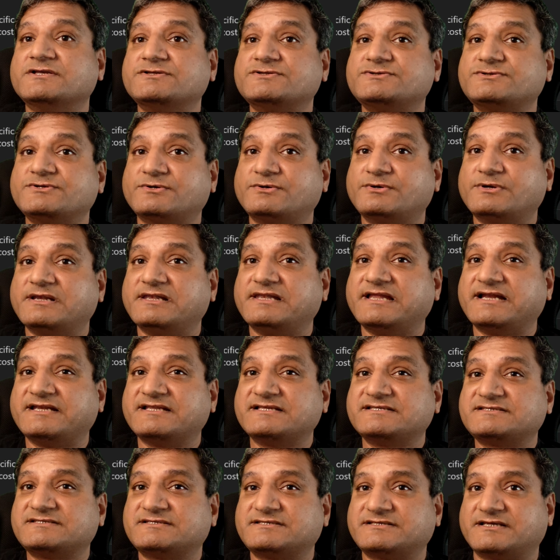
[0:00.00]
So let
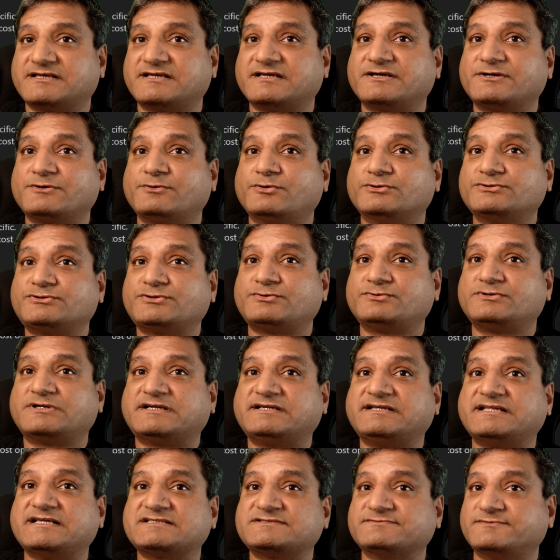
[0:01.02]
us go through
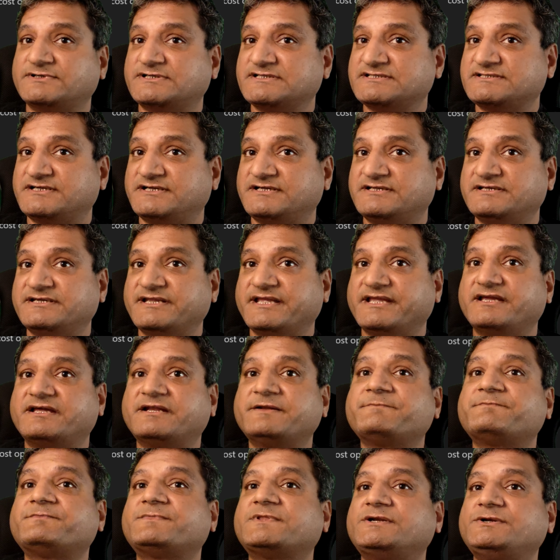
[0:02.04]
the text what is written
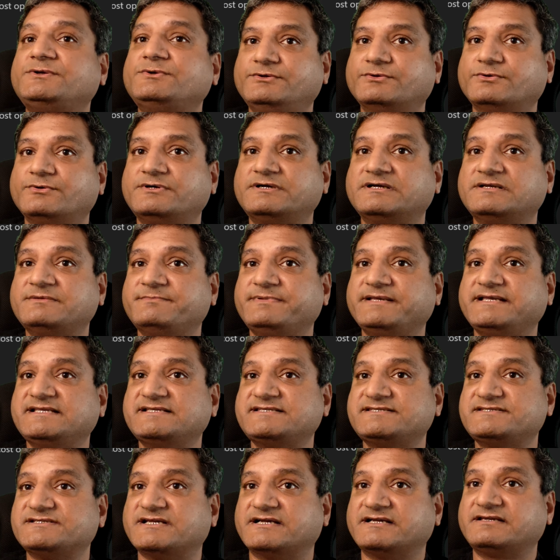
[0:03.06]
here. Token
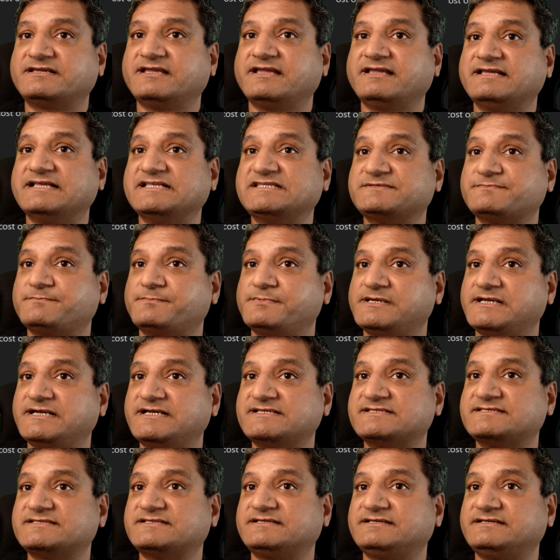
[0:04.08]
based chunking
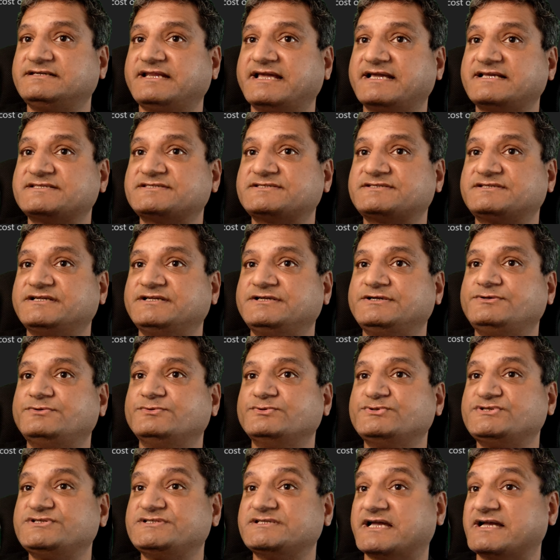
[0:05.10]
splits text
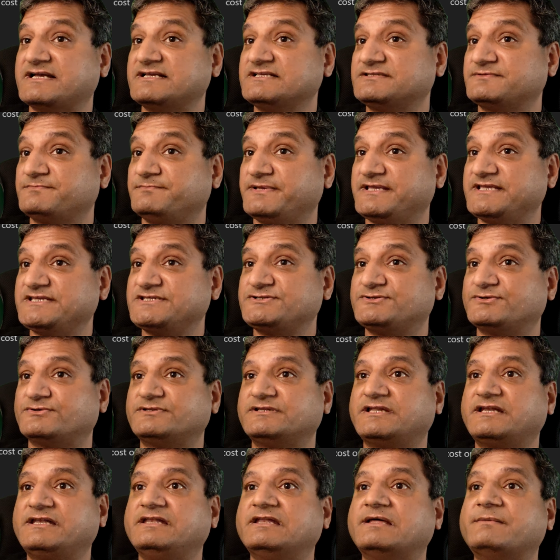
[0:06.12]
into chunks based
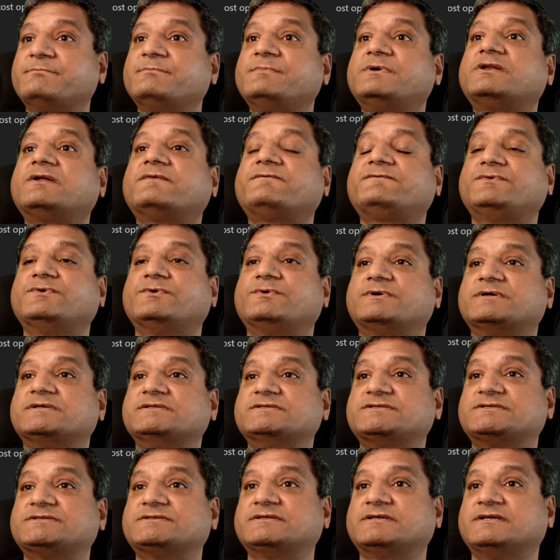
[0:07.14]
on the number of
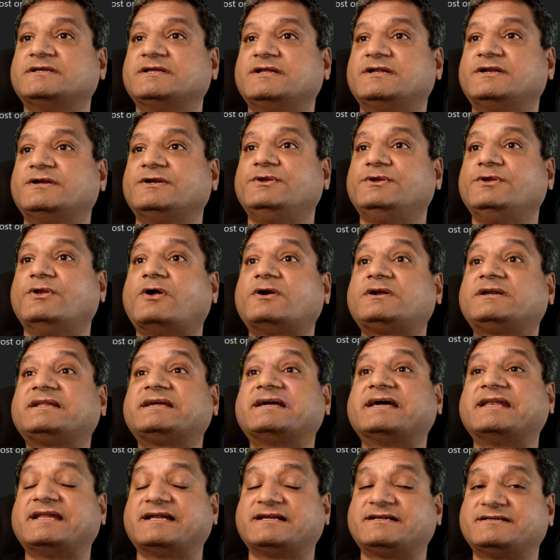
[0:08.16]
tokens,
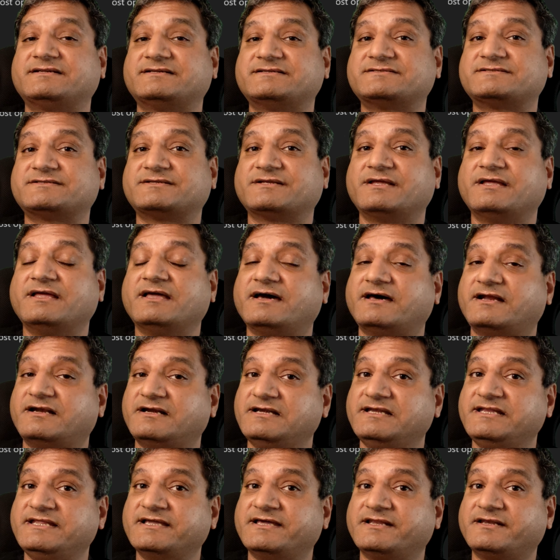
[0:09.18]
not characters.
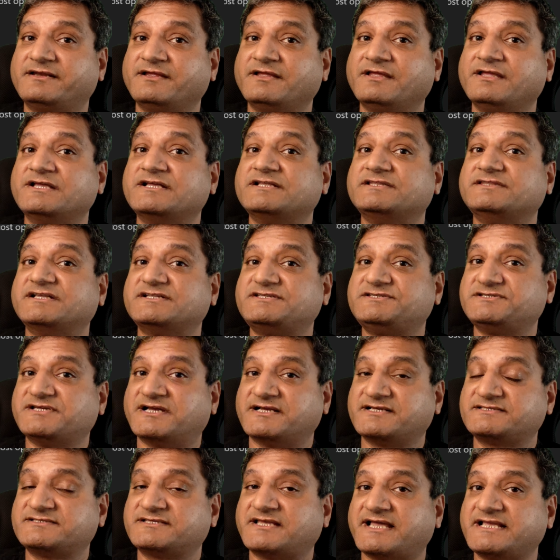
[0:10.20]
Earlier the
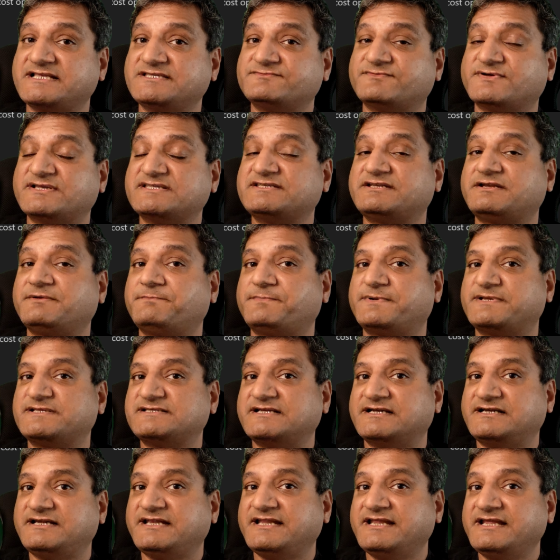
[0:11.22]
chunk size was
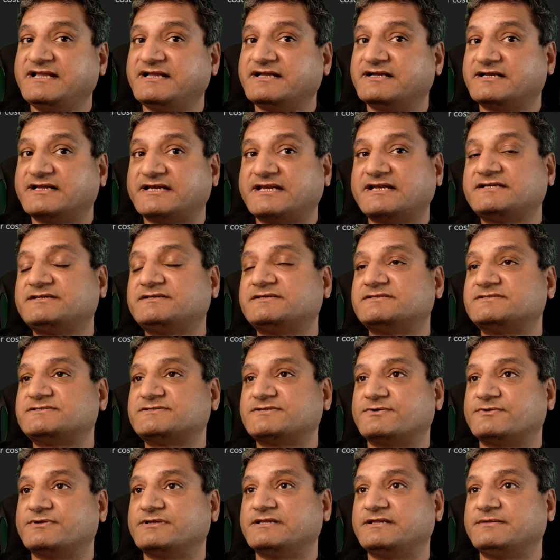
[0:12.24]
representing
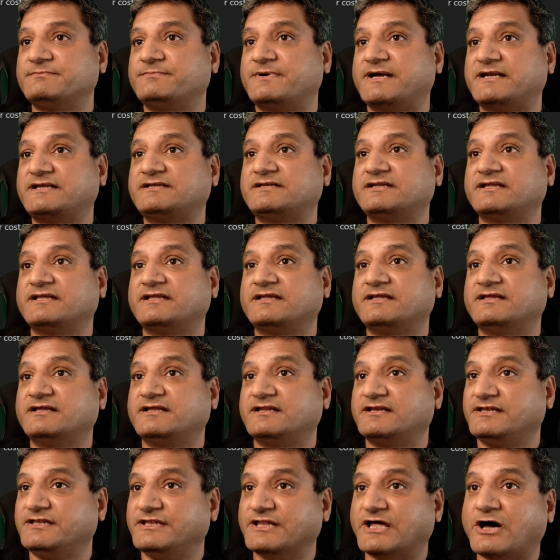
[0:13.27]
characters only, but
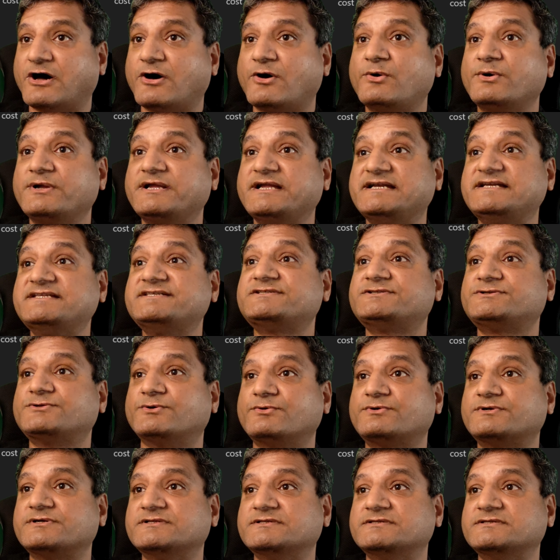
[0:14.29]
now it's
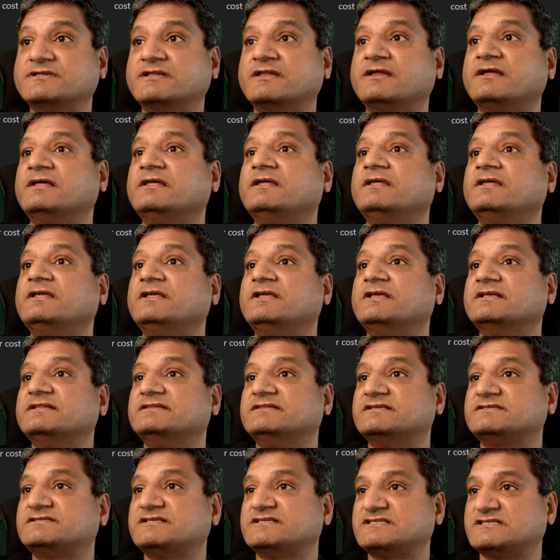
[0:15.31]
token.
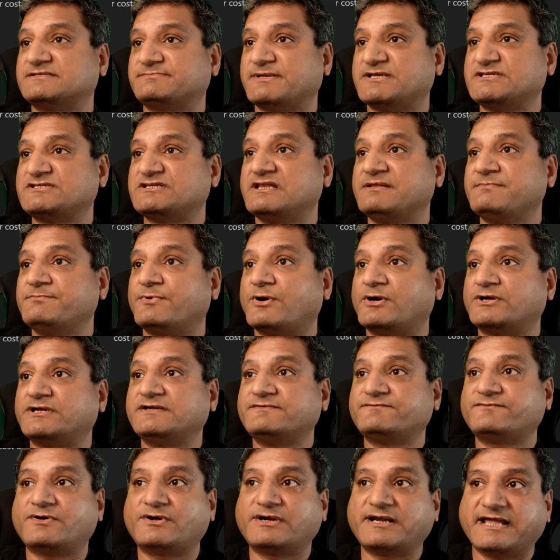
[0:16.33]
This is especially
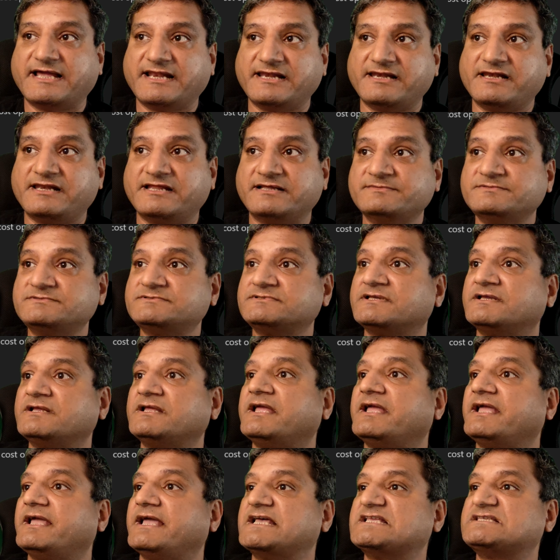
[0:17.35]
important for LLMs,
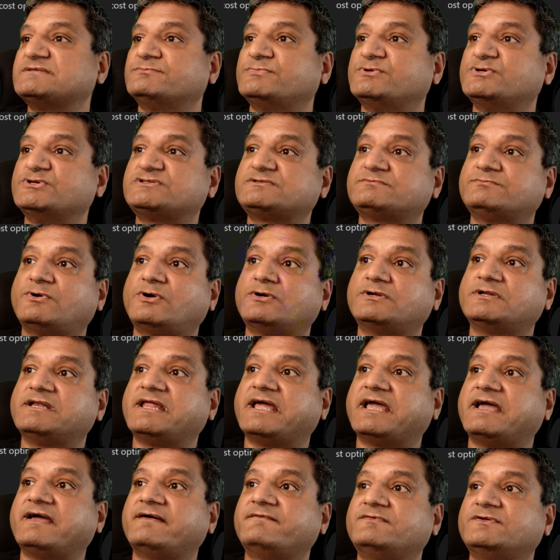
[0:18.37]
as most models
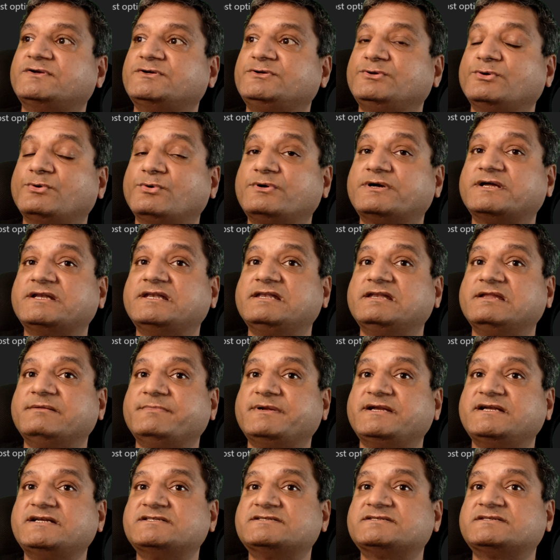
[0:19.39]
have token
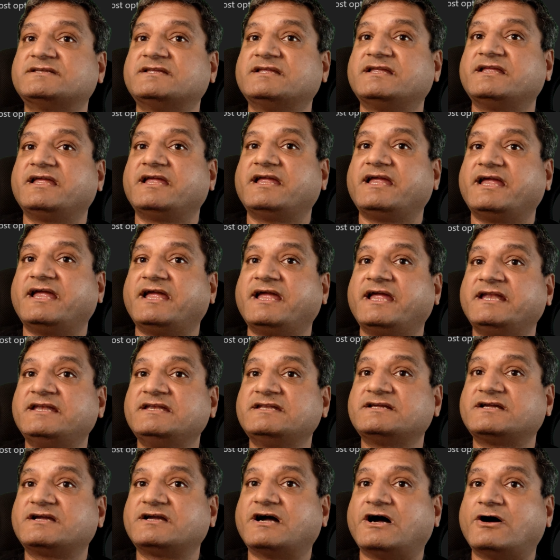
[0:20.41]
limits
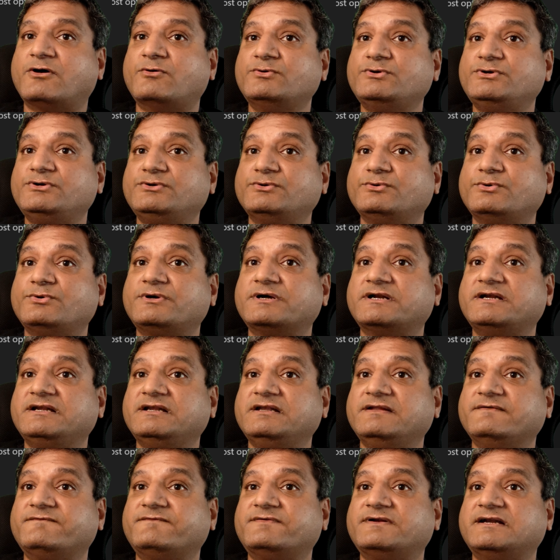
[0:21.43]
and count
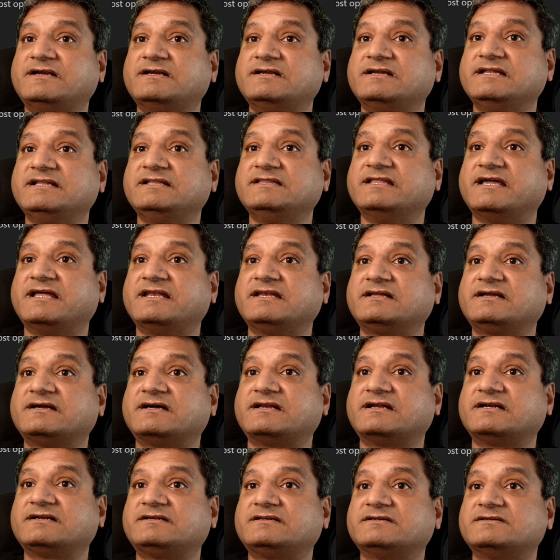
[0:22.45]
token differently than
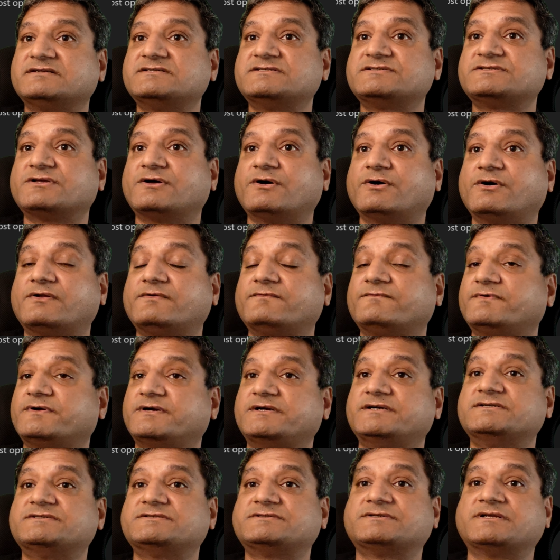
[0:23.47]
characters or
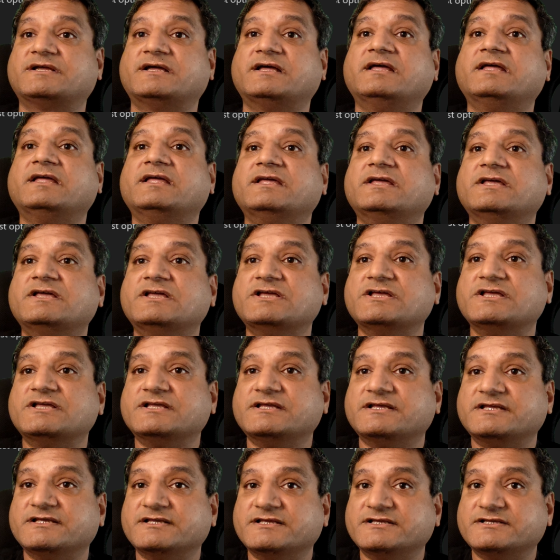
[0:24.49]
words.
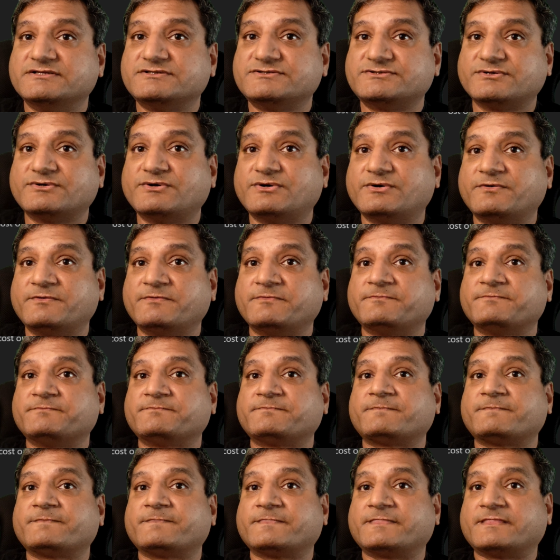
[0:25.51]
So
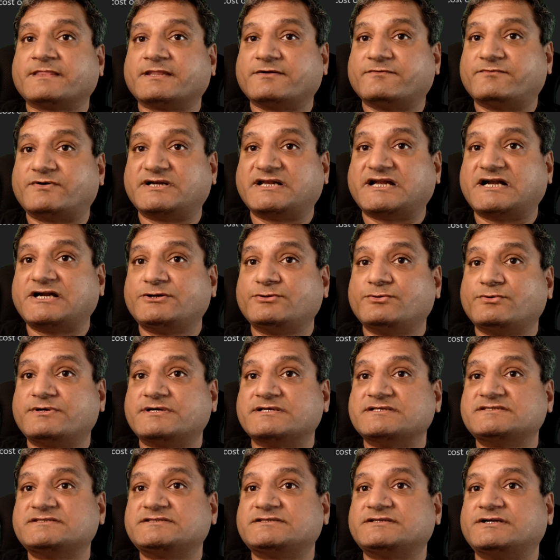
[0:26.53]
what are
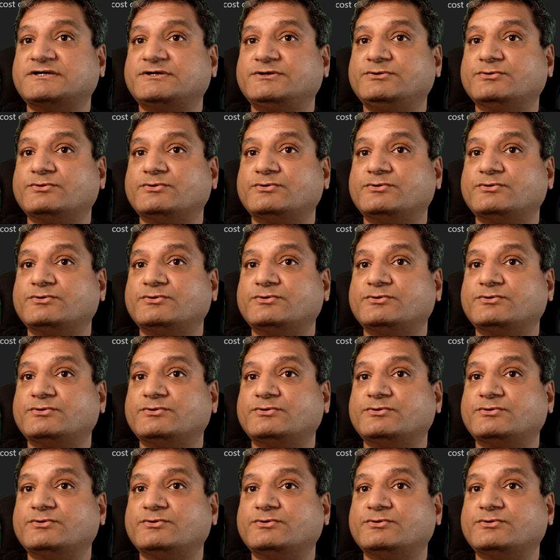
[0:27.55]
tokens?